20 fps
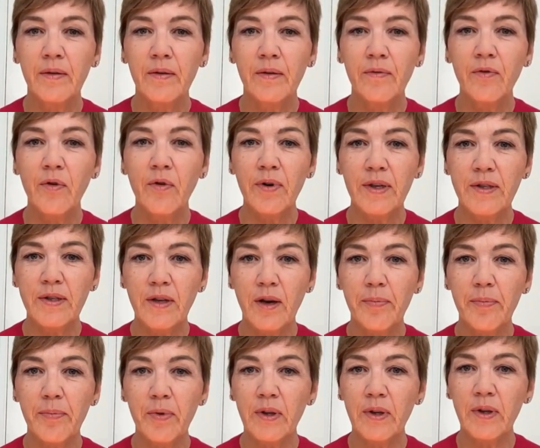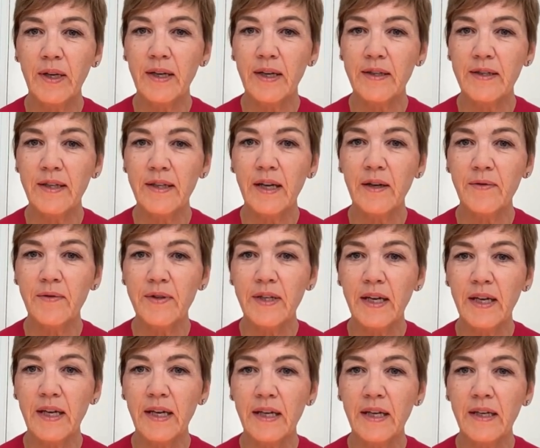For example, instead of
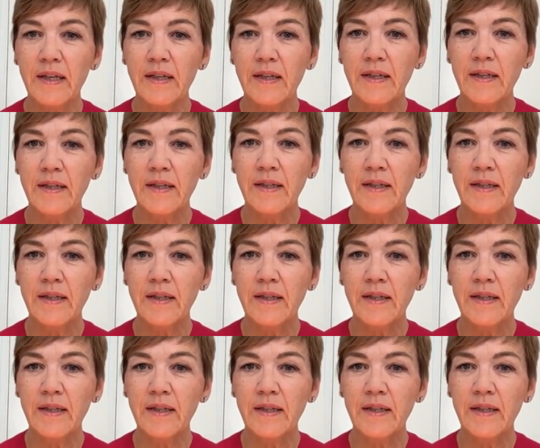saying,